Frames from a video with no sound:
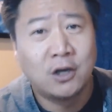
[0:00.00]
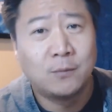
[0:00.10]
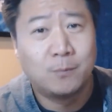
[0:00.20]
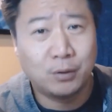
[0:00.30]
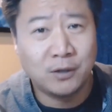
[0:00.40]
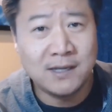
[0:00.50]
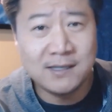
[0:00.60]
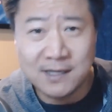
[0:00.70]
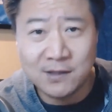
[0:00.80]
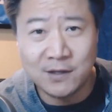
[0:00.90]
Please,
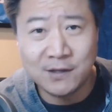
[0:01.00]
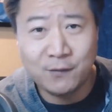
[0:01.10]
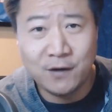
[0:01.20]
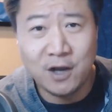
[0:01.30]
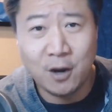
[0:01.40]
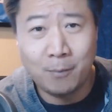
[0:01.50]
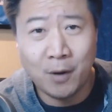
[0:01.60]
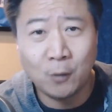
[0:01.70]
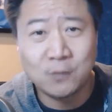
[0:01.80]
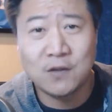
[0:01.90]
in this video,
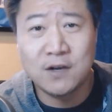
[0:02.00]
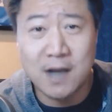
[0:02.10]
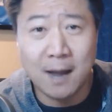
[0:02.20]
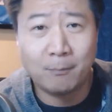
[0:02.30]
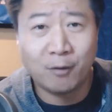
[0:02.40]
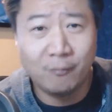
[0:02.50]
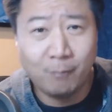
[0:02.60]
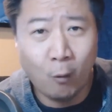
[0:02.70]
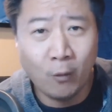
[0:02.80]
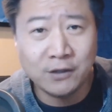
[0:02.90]
post the number of
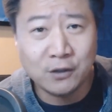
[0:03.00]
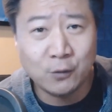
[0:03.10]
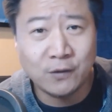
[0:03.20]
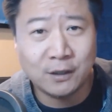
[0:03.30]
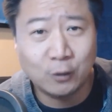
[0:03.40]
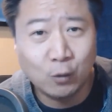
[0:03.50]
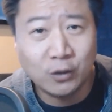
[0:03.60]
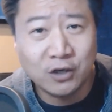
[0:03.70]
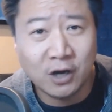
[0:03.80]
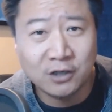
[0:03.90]
points you think Luka
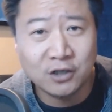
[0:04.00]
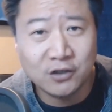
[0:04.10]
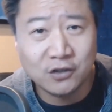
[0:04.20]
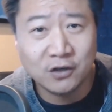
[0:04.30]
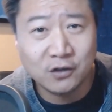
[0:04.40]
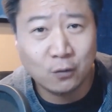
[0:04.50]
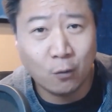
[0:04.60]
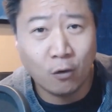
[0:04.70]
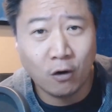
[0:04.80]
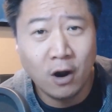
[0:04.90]
Doncic is going to
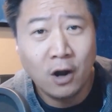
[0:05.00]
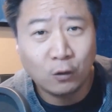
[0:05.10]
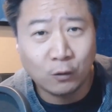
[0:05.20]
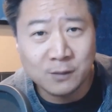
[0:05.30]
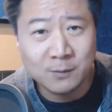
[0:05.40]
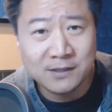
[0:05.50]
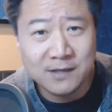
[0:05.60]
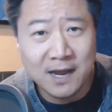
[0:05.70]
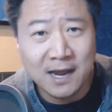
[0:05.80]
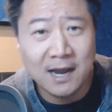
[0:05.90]
score Christmas
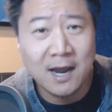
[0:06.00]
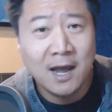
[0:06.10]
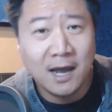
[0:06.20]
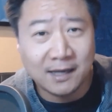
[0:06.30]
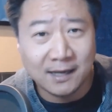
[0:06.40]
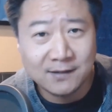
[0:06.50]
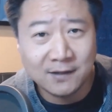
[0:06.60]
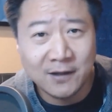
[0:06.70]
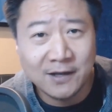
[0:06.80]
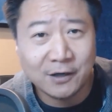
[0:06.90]
Day against the
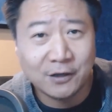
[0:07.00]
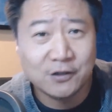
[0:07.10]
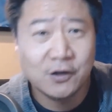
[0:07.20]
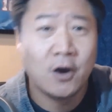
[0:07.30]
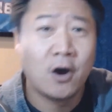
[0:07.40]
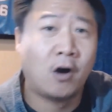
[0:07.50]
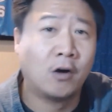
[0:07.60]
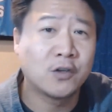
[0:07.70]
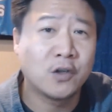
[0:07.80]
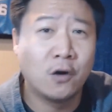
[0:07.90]
Lakers.
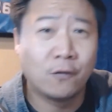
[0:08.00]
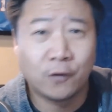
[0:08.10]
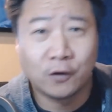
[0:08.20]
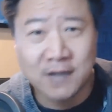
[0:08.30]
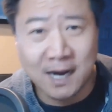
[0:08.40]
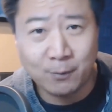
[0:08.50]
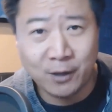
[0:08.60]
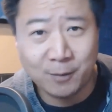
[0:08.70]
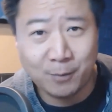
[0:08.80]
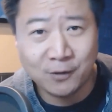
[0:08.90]
Also, for
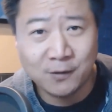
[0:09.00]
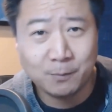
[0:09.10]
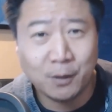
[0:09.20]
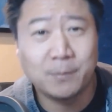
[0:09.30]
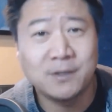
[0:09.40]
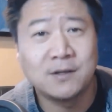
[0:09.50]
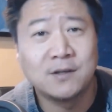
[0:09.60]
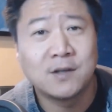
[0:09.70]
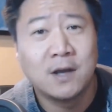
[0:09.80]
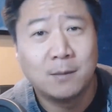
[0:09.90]
tiebreaker
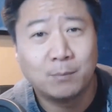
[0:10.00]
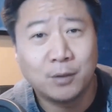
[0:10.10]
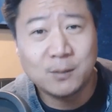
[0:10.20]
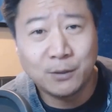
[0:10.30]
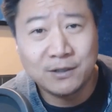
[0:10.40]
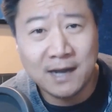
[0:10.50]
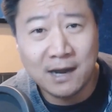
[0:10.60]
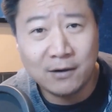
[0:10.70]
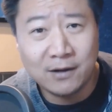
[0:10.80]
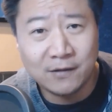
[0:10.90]
purposes, please
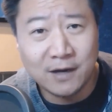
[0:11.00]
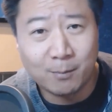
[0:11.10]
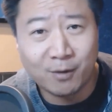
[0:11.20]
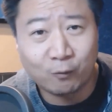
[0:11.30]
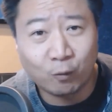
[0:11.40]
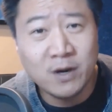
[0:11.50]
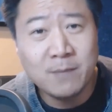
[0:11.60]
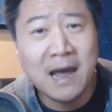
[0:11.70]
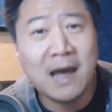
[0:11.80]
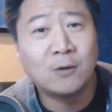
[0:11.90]
down the number of
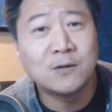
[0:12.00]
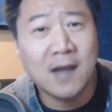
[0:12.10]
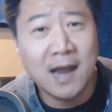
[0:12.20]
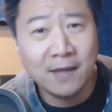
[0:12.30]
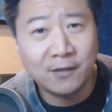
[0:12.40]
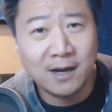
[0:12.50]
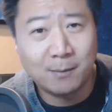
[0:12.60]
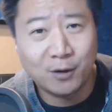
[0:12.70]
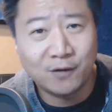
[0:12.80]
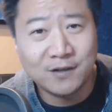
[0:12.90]
rebounds and the
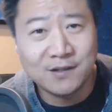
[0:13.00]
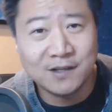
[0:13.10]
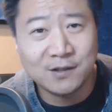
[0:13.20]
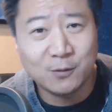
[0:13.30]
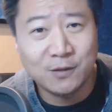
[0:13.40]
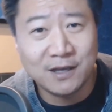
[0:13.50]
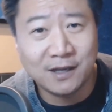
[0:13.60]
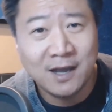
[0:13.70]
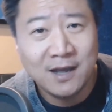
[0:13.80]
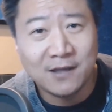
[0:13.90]
number of assists you think
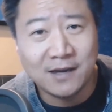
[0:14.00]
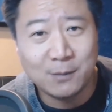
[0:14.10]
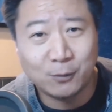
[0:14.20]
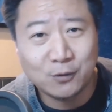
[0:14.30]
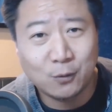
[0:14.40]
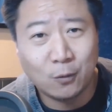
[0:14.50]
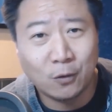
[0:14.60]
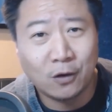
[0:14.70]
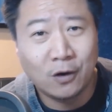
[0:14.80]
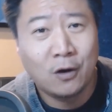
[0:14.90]
that he will
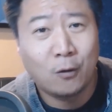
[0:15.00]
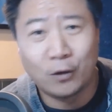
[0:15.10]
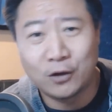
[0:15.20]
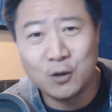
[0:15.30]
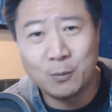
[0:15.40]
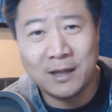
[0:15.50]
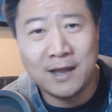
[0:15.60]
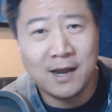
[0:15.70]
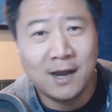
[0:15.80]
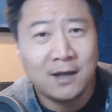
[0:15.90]
score or
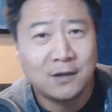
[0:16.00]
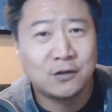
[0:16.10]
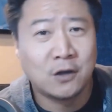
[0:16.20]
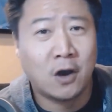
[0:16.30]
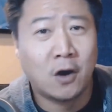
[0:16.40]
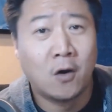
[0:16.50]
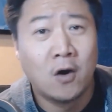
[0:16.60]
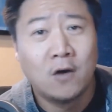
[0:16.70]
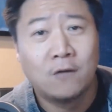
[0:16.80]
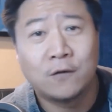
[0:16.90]
accumulate. So,
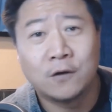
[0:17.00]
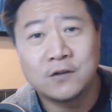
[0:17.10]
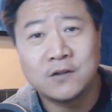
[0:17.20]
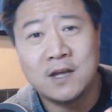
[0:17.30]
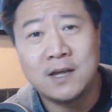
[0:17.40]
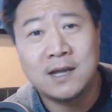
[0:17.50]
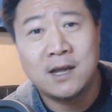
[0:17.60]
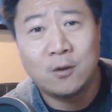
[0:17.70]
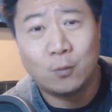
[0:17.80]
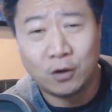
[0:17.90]
first thing,
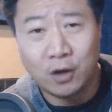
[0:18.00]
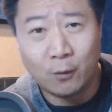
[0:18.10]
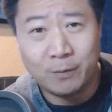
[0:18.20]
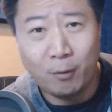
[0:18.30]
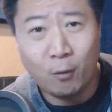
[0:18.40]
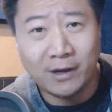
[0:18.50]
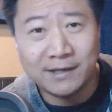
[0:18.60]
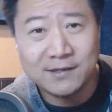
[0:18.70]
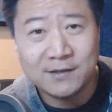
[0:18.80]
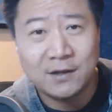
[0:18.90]
we'll go with
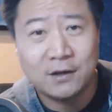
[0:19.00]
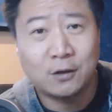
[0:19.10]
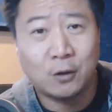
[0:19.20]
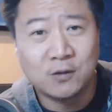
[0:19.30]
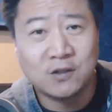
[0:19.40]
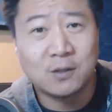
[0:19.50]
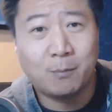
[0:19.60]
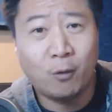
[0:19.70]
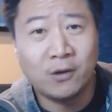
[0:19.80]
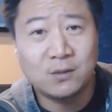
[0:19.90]
points. Closest to
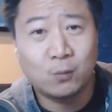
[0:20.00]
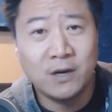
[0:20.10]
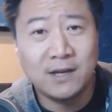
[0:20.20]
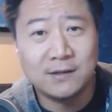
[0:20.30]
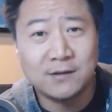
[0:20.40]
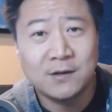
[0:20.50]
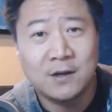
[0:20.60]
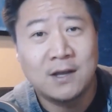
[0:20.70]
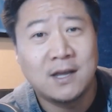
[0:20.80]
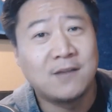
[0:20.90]
points wins.
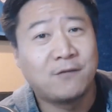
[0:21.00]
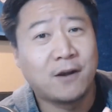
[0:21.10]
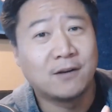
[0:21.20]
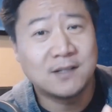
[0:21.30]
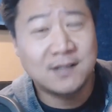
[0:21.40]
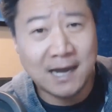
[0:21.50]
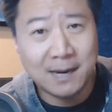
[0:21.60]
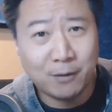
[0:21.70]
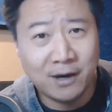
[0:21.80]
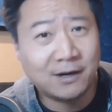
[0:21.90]
If there's a
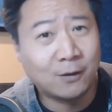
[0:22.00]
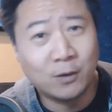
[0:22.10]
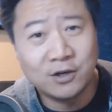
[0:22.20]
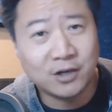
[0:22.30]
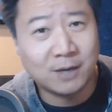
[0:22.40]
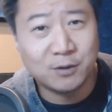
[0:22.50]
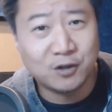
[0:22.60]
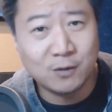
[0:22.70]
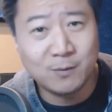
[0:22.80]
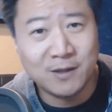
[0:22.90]
tiebreaker, which I'm
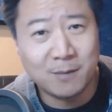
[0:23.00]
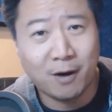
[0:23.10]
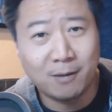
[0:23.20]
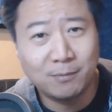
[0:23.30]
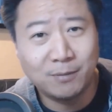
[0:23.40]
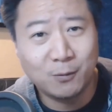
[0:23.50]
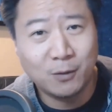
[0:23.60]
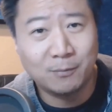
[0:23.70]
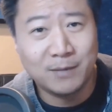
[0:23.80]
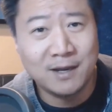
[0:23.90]
assuming they probably
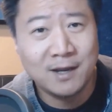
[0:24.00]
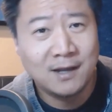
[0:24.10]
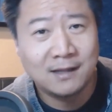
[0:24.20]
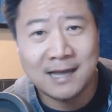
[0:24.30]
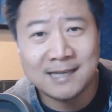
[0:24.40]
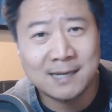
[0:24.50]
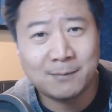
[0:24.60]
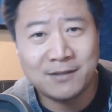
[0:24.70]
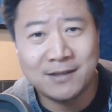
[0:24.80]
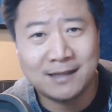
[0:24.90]
will be, last time
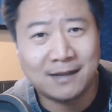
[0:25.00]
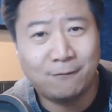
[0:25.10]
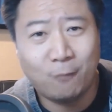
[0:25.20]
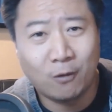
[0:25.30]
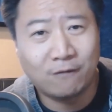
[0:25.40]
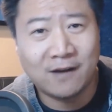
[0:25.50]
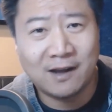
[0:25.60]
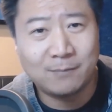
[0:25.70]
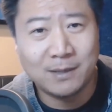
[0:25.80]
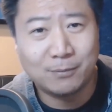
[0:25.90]
I think like 4 or
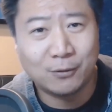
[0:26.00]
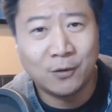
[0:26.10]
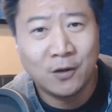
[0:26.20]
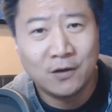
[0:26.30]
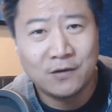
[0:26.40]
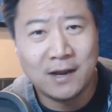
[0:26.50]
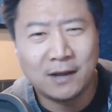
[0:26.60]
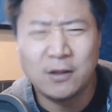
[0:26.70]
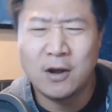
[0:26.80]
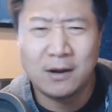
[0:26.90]
5 people
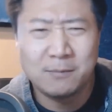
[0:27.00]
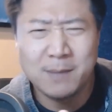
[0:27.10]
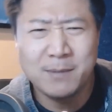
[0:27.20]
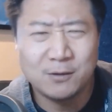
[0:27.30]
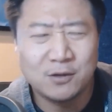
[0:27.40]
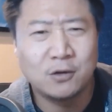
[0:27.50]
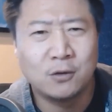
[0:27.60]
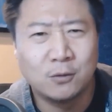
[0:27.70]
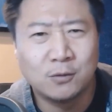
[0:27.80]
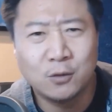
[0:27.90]
nailed, no, maybe it was
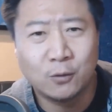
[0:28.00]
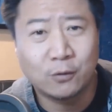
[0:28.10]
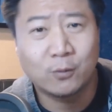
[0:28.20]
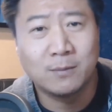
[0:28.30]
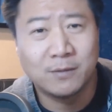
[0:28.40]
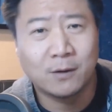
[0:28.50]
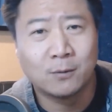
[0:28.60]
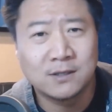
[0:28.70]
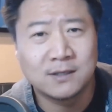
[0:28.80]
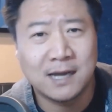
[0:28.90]
2 or 3, but there
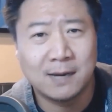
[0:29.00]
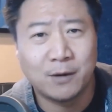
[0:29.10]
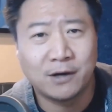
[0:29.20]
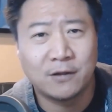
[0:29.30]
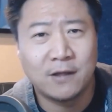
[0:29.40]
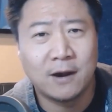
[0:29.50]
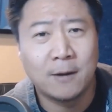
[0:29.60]
was a tiebreaker there.